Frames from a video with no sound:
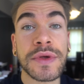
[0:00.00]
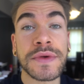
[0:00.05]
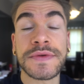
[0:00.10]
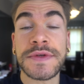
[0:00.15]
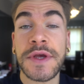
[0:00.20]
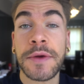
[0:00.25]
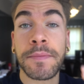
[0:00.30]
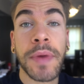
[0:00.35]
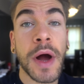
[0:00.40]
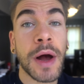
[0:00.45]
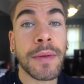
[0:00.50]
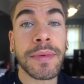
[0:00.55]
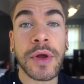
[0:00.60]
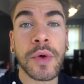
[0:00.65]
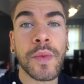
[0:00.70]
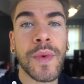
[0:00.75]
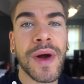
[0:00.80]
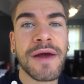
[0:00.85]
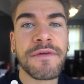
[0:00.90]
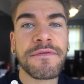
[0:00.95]
using
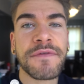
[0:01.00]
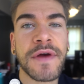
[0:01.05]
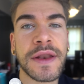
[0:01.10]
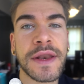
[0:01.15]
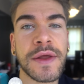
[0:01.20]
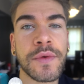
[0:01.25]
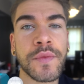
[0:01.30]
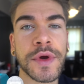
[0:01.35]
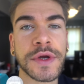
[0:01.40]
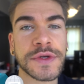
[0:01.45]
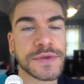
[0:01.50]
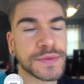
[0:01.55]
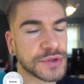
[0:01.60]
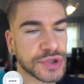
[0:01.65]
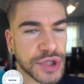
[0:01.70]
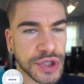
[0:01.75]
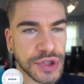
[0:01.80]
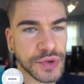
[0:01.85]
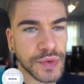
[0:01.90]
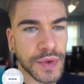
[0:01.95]
public Wi-Fi networks,
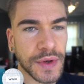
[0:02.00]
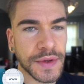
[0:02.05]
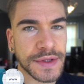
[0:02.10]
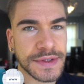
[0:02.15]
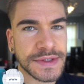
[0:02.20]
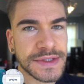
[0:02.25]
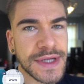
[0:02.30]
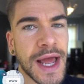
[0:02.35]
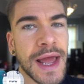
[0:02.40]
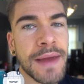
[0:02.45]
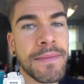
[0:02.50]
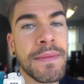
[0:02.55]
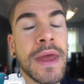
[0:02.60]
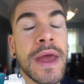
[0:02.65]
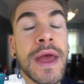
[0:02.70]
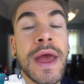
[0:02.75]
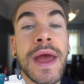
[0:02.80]
which I do all the time.